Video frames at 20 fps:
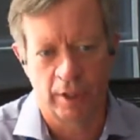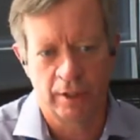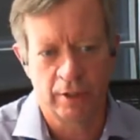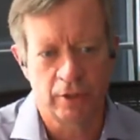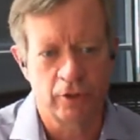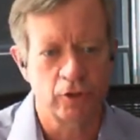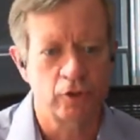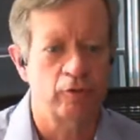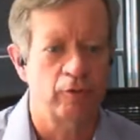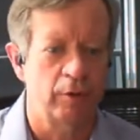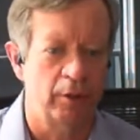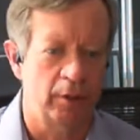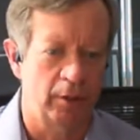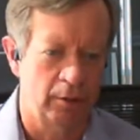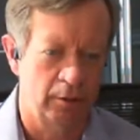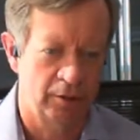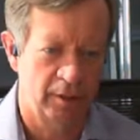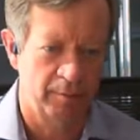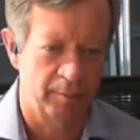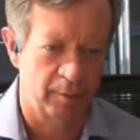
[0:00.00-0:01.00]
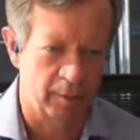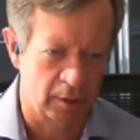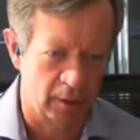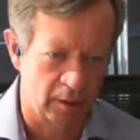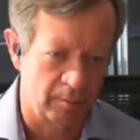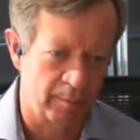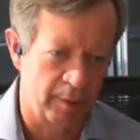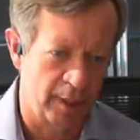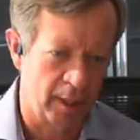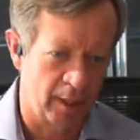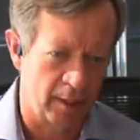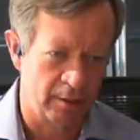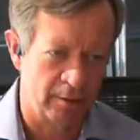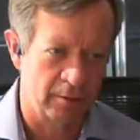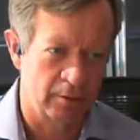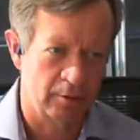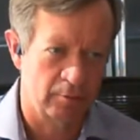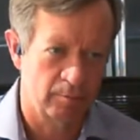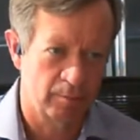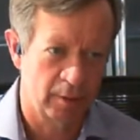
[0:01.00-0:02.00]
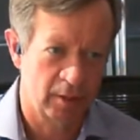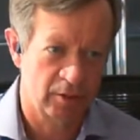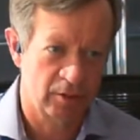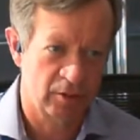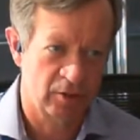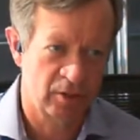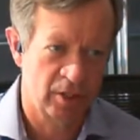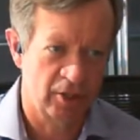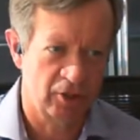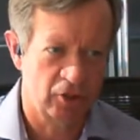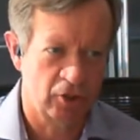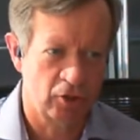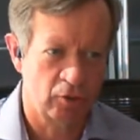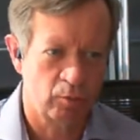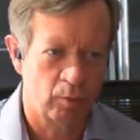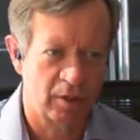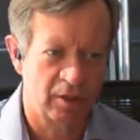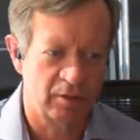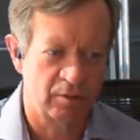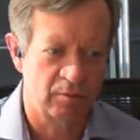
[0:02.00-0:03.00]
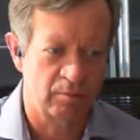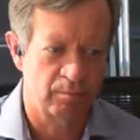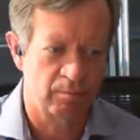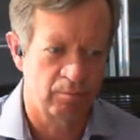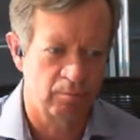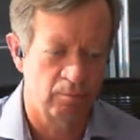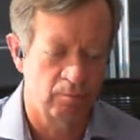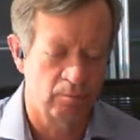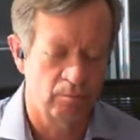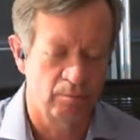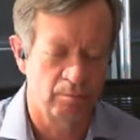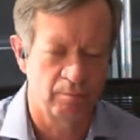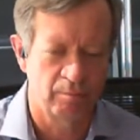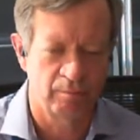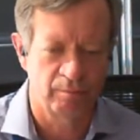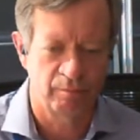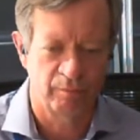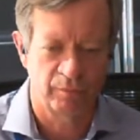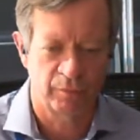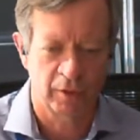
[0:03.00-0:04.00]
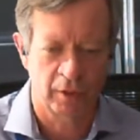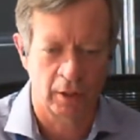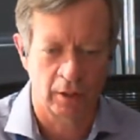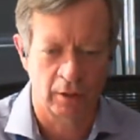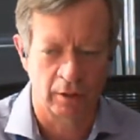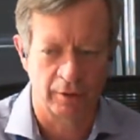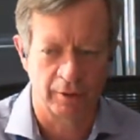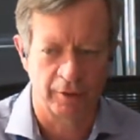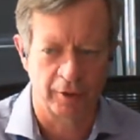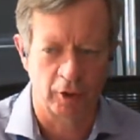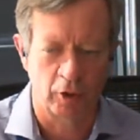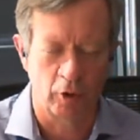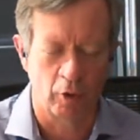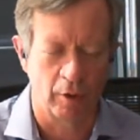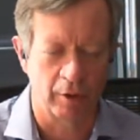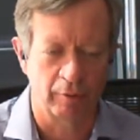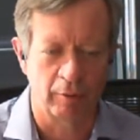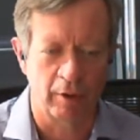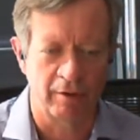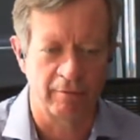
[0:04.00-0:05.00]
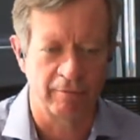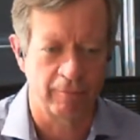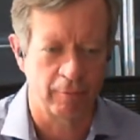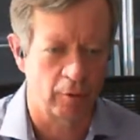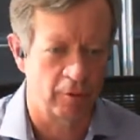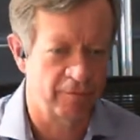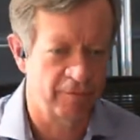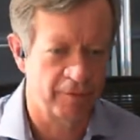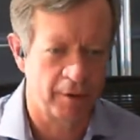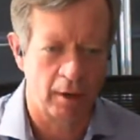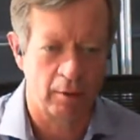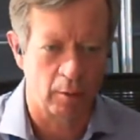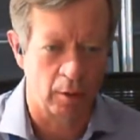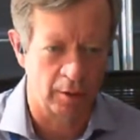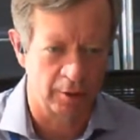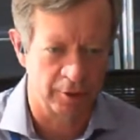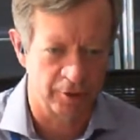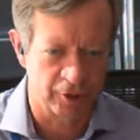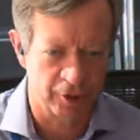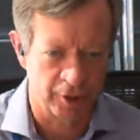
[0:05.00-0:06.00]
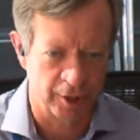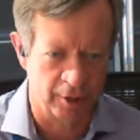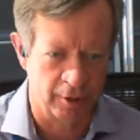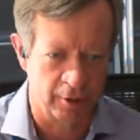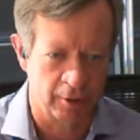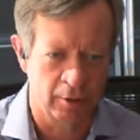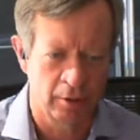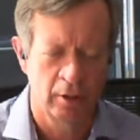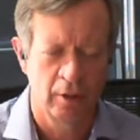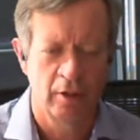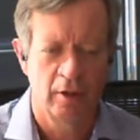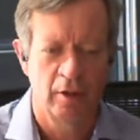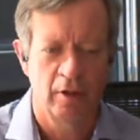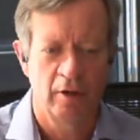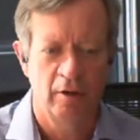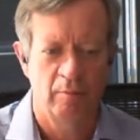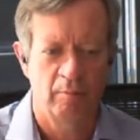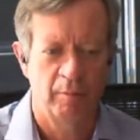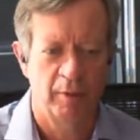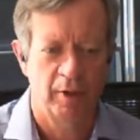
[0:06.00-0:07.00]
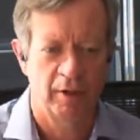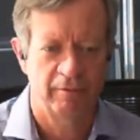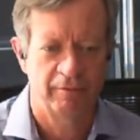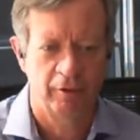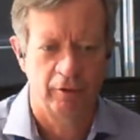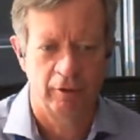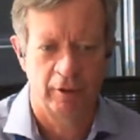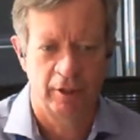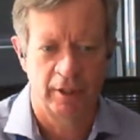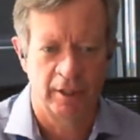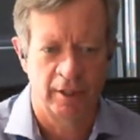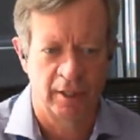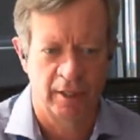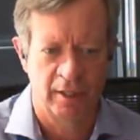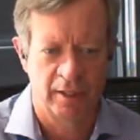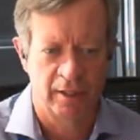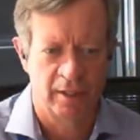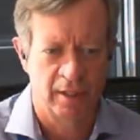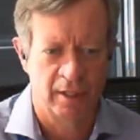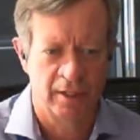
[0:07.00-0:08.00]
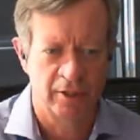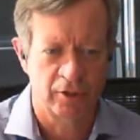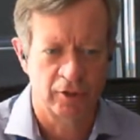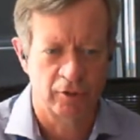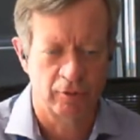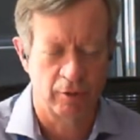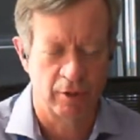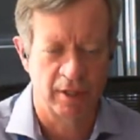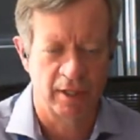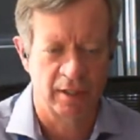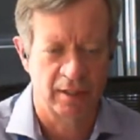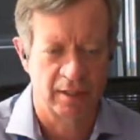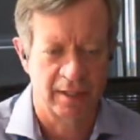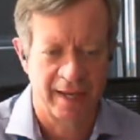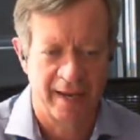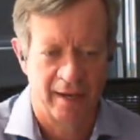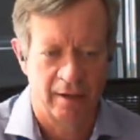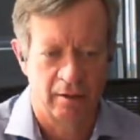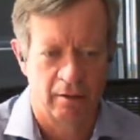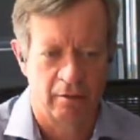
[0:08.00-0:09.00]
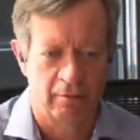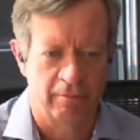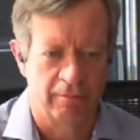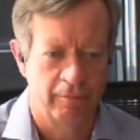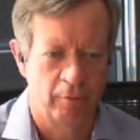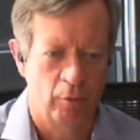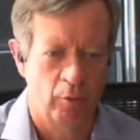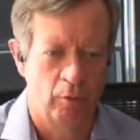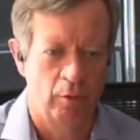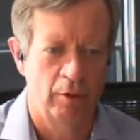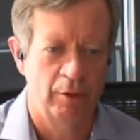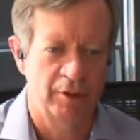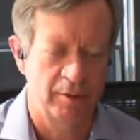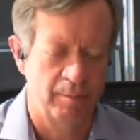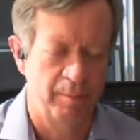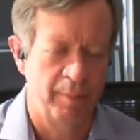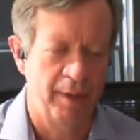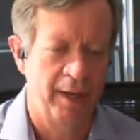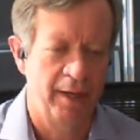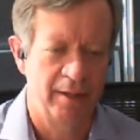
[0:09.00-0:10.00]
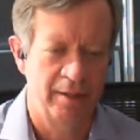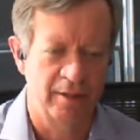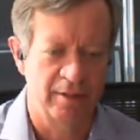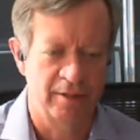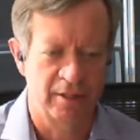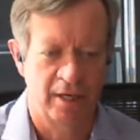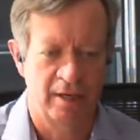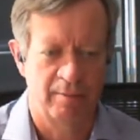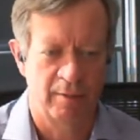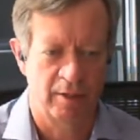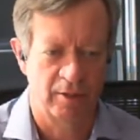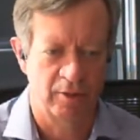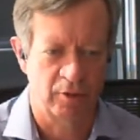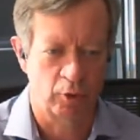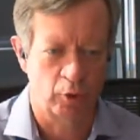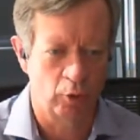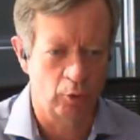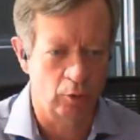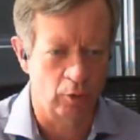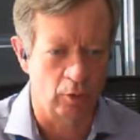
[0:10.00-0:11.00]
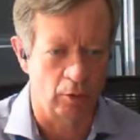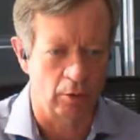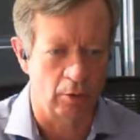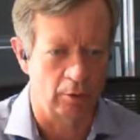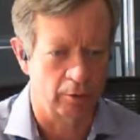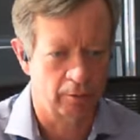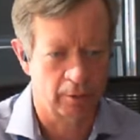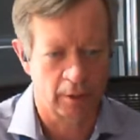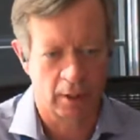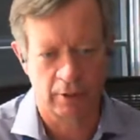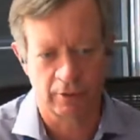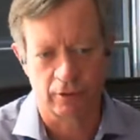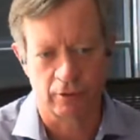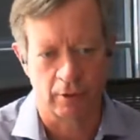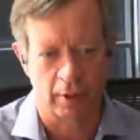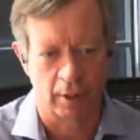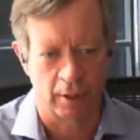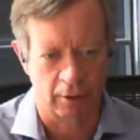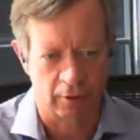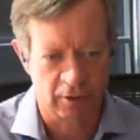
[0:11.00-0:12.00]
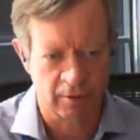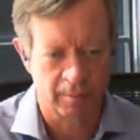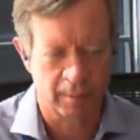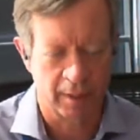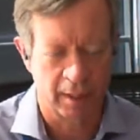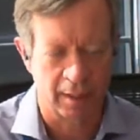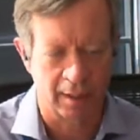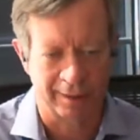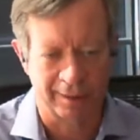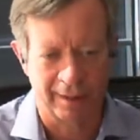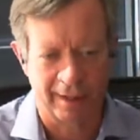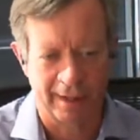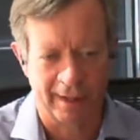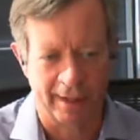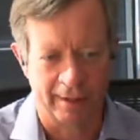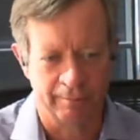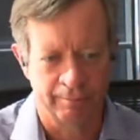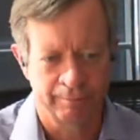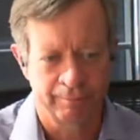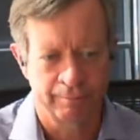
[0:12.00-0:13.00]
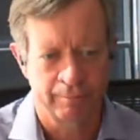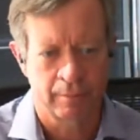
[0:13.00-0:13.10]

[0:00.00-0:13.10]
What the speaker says: industry typically pays, because it's not just what is the going rate for a firewall engineer, but if you're in an industry that can't afford to pay the same as Google or CrowdStrike or somebody like that,